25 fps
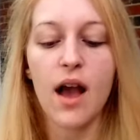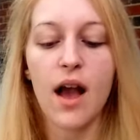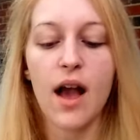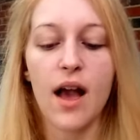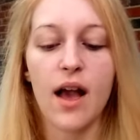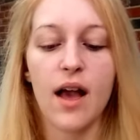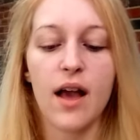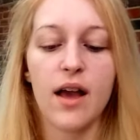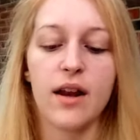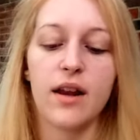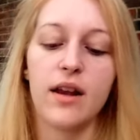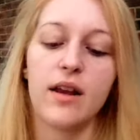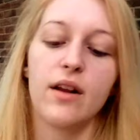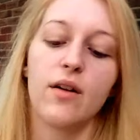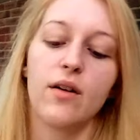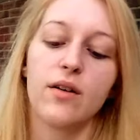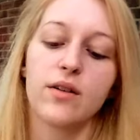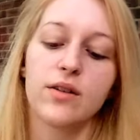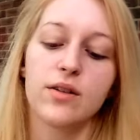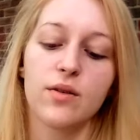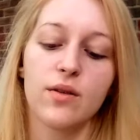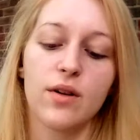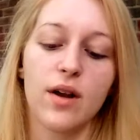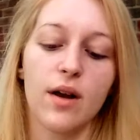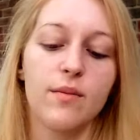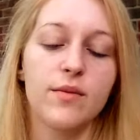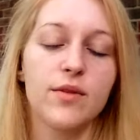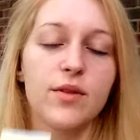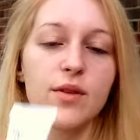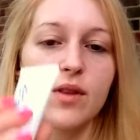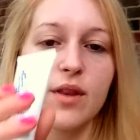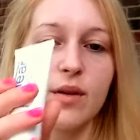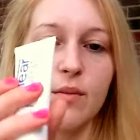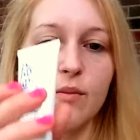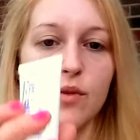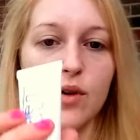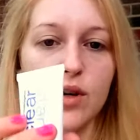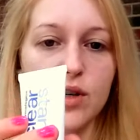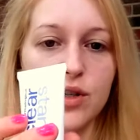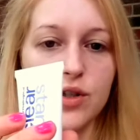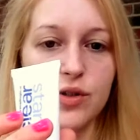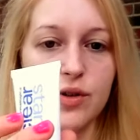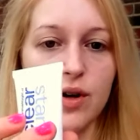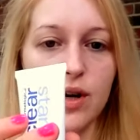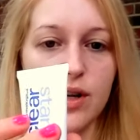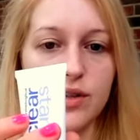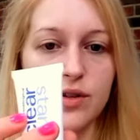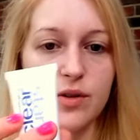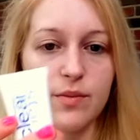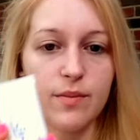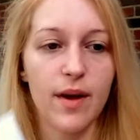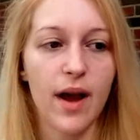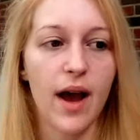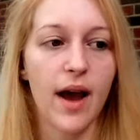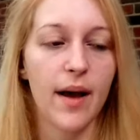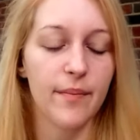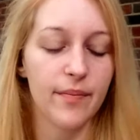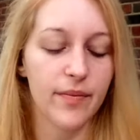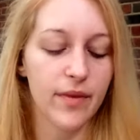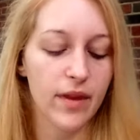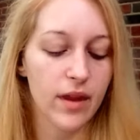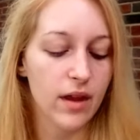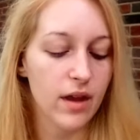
and it also comes with a moisturizer mat.